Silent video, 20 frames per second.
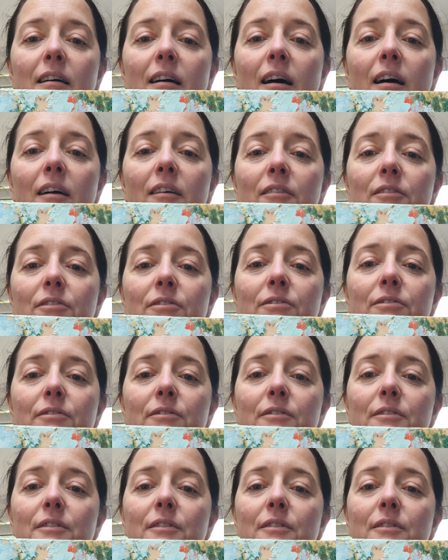I've
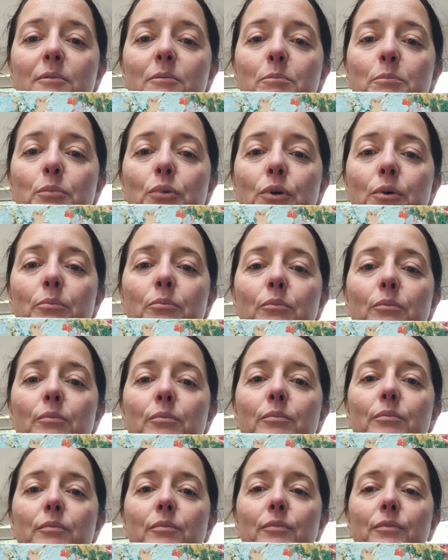put
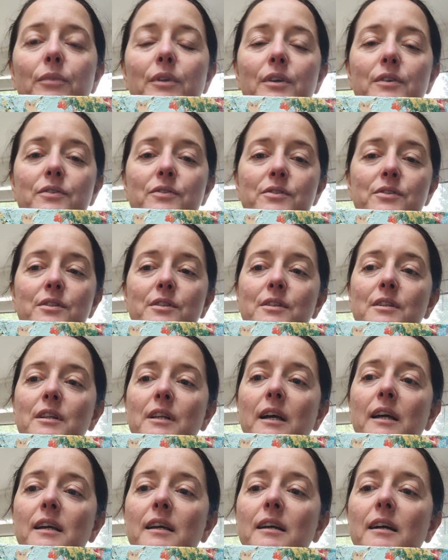this
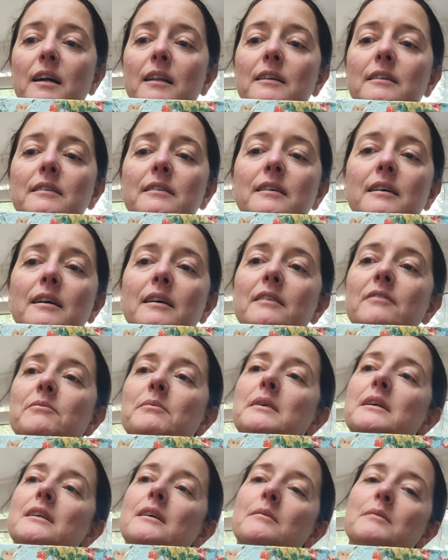light colour that I've
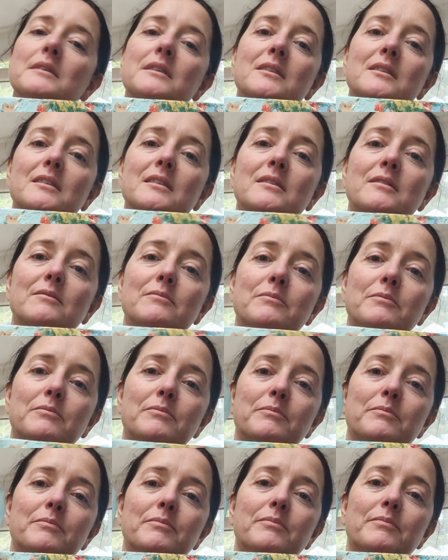made up, this
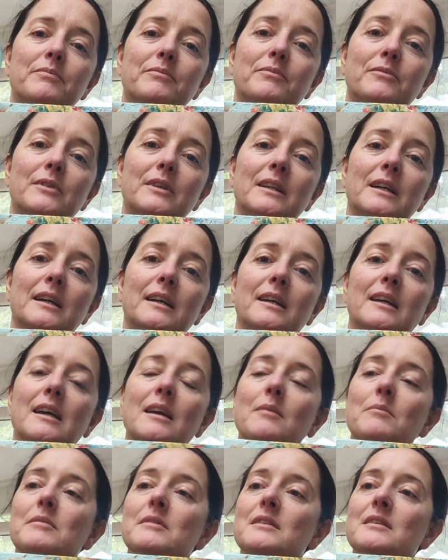one that I
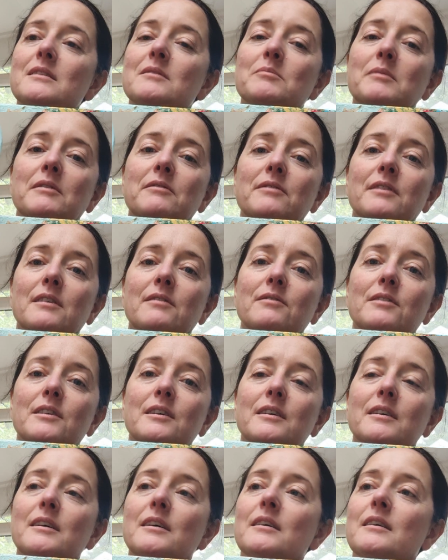keep, this is my
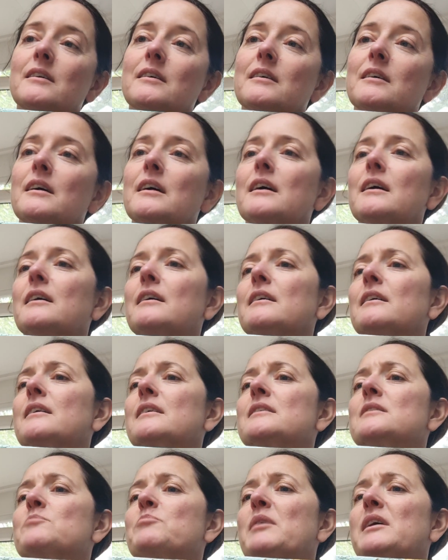favourite.
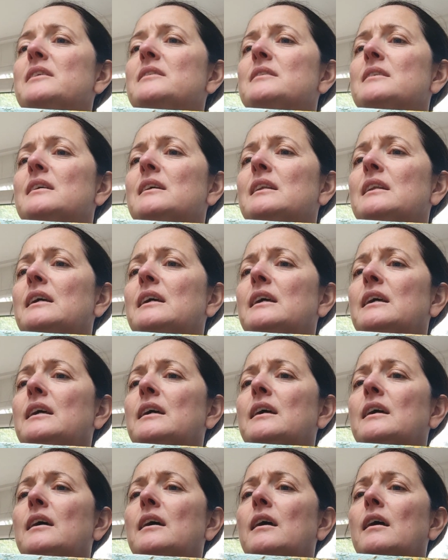It's
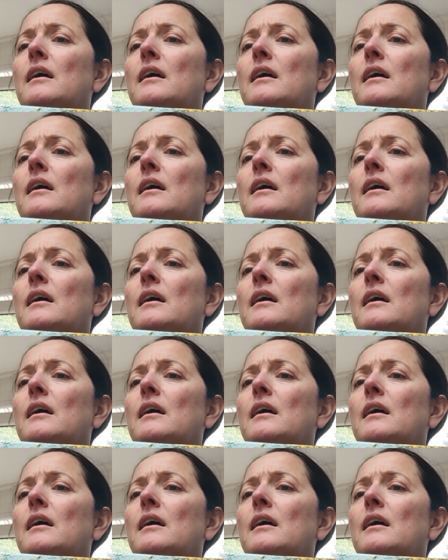basically